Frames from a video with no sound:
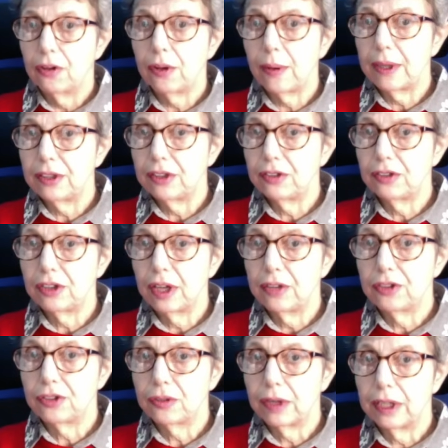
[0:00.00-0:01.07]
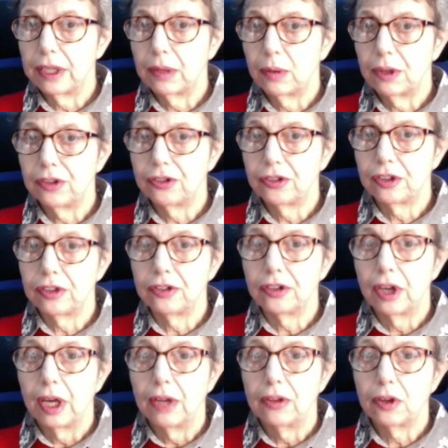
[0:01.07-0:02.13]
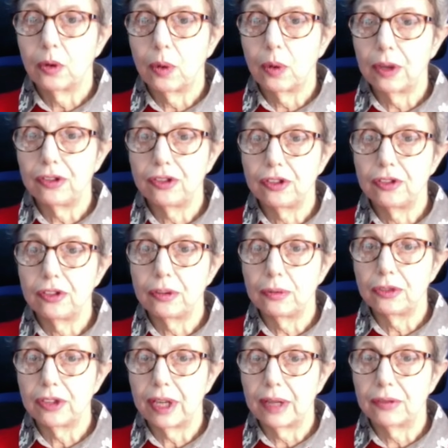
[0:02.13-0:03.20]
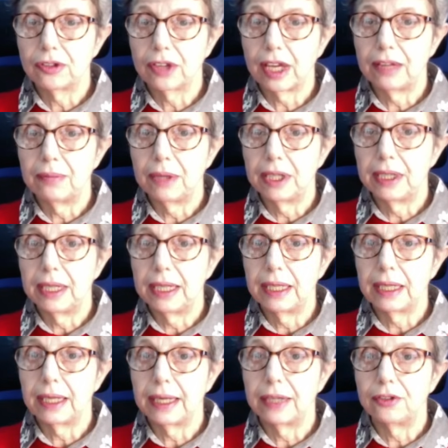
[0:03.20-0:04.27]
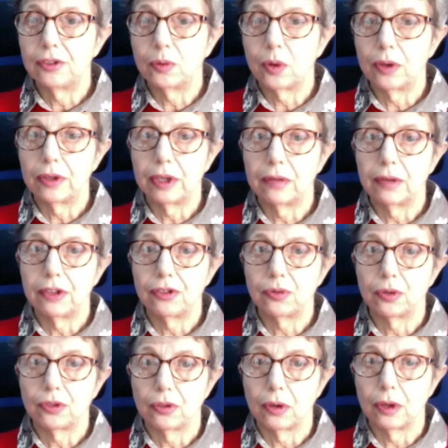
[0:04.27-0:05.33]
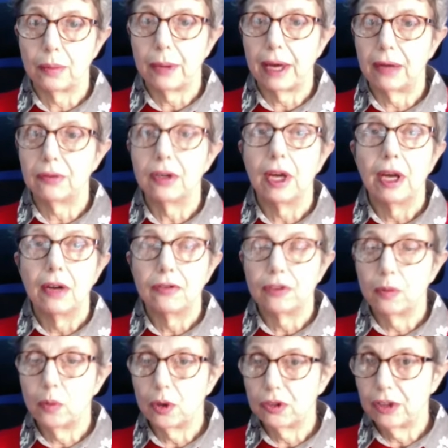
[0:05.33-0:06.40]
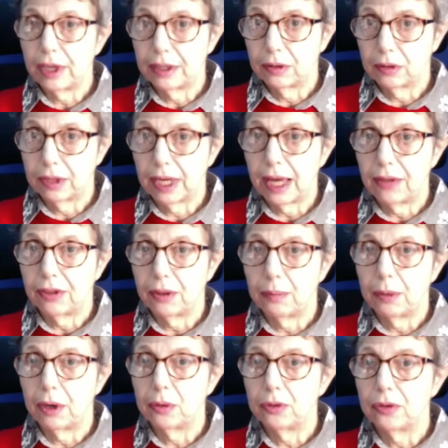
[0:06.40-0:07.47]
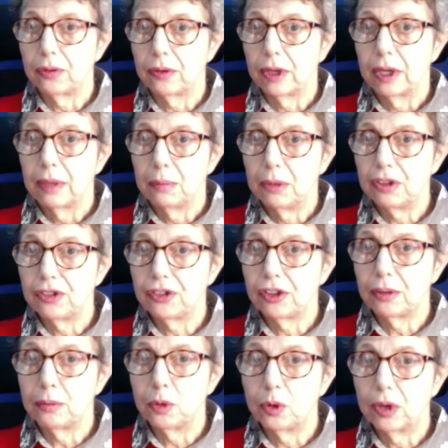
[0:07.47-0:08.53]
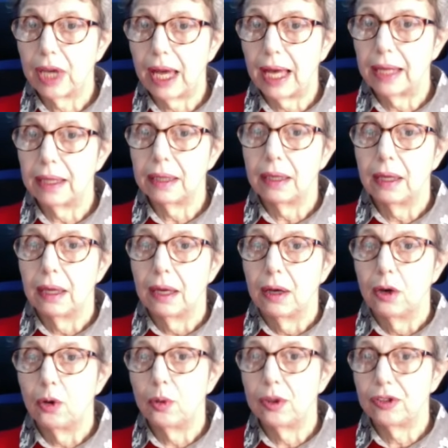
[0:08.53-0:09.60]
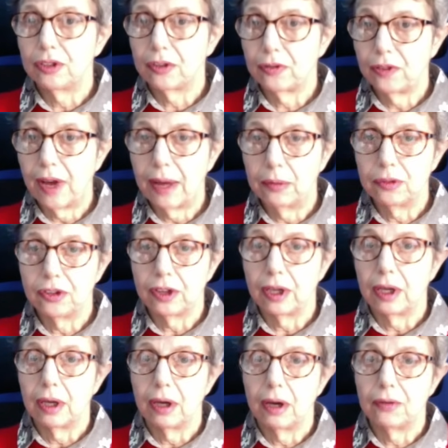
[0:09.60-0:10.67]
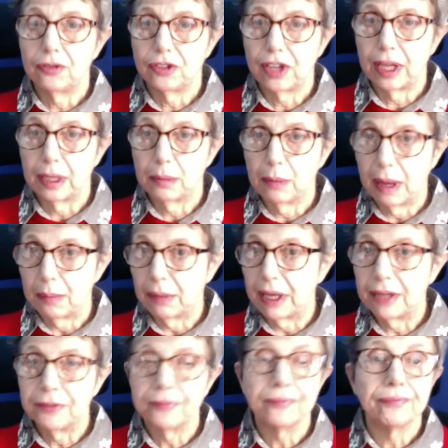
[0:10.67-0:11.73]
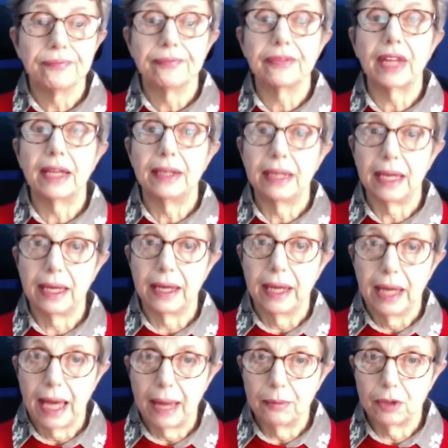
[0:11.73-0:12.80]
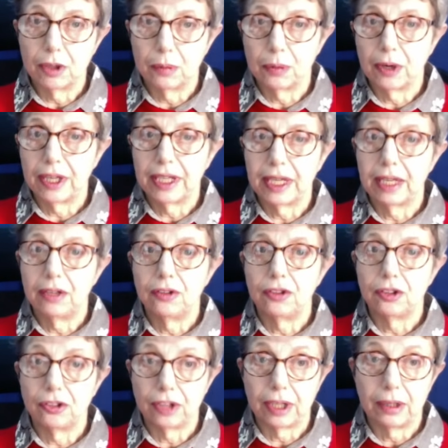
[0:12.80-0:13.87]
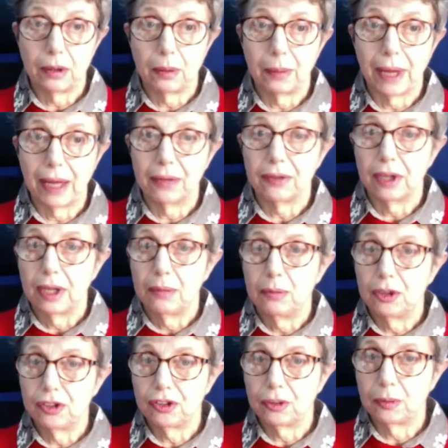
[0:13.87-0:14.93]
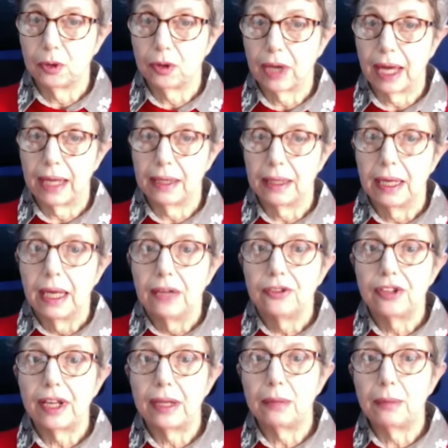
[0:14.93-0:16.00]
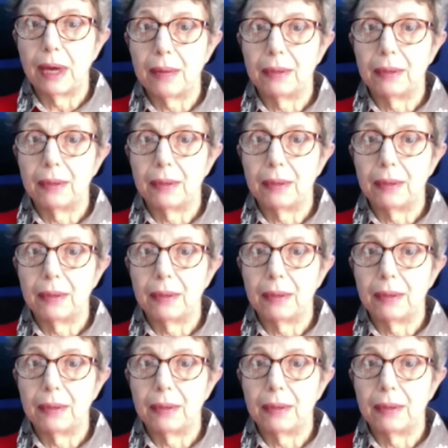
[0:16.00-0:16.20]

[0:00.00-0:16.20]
"Although I didn't answer any questions, the questions themselves gave me an inkling into what the arrest was all about. From what I could gather, both Mr. Mughal, who is the founder of Tell Mama," and here I'm going to break in to tell you about Mr. Mughal. Tell